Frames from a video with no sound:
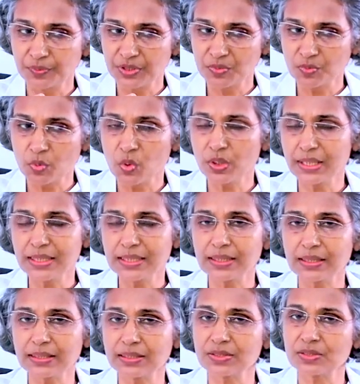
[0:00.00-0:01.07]
this body
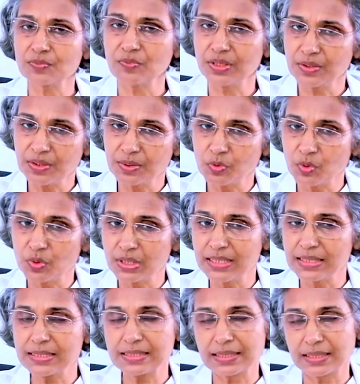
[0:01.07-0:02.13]
when the
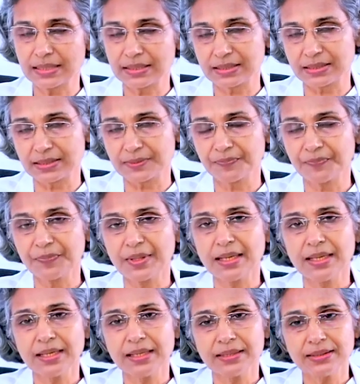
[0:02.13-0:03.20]
body is corrected,
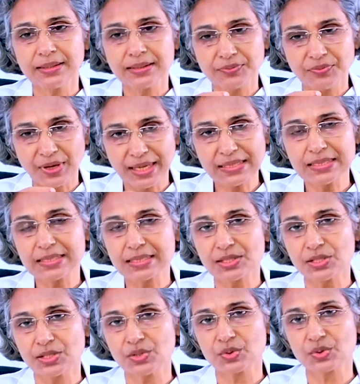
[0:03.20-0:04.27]
that fat is
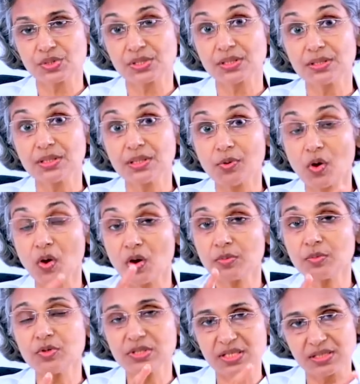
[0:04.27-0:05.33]
reduced, the
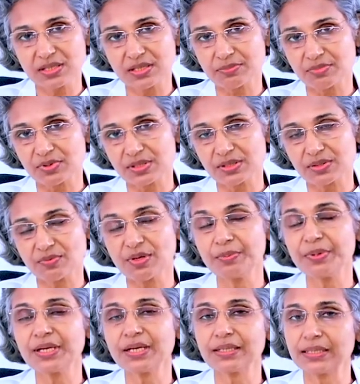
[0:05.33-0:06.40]
hormone systems will
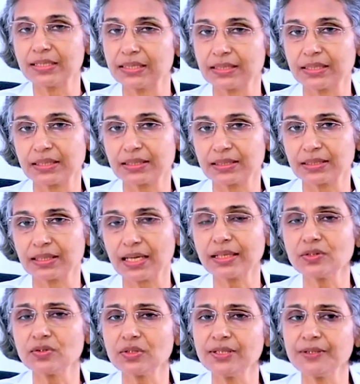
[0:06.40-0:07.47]
be getting corrected.
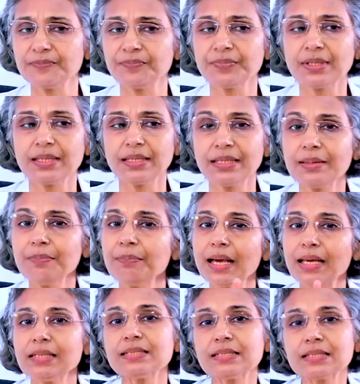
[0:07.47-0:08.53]
Actually,
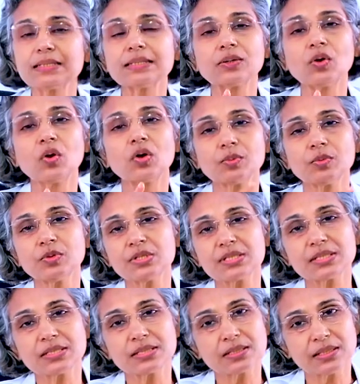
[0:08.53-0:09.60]
imbalance in the
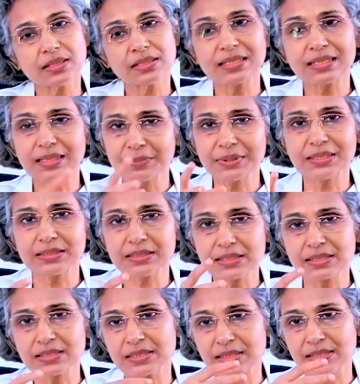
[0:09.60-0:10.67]
hormones and the chemicals
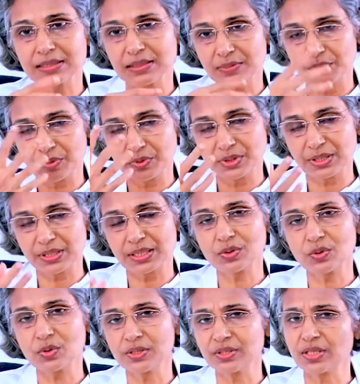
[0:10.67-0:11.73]
inside the
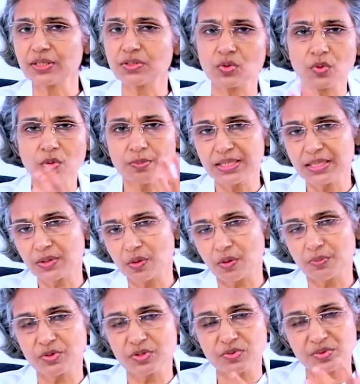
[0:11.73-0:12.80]
controlling, there are so many
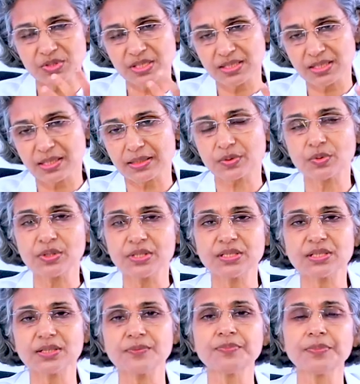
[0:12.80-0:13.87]
hormones which is controlling
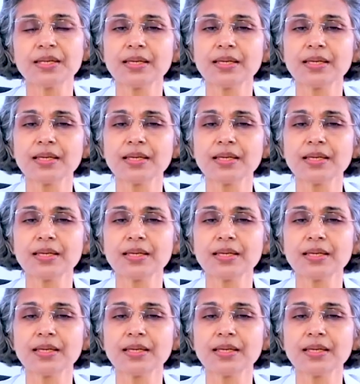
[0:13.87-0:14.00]
the